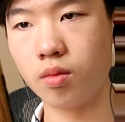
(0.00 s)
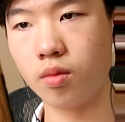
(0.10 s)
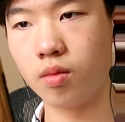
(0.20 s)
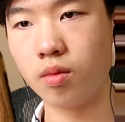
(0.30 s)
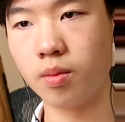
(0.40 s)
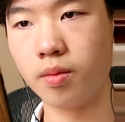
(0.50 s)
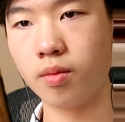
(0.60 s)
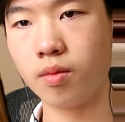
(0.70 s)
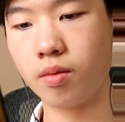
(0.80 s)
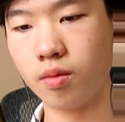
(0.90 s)

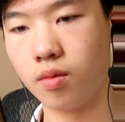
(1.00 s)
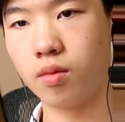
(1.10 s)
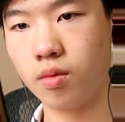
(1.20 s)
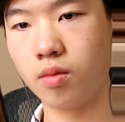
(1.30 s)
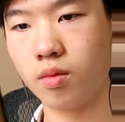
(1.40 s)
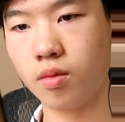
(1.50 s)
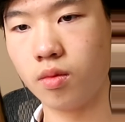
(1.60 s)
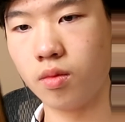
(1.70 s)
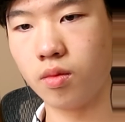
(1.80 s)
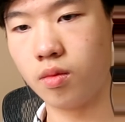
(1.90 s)

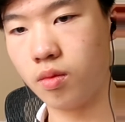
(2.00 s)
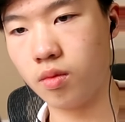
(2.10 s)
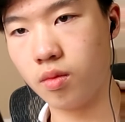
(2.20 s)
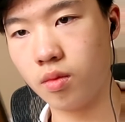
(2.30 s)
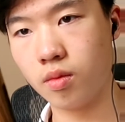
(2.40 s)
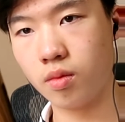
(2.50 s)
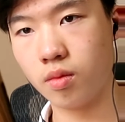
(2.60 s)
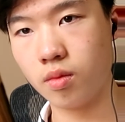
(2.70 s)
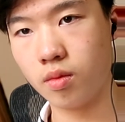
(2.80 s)
Nobody speaks.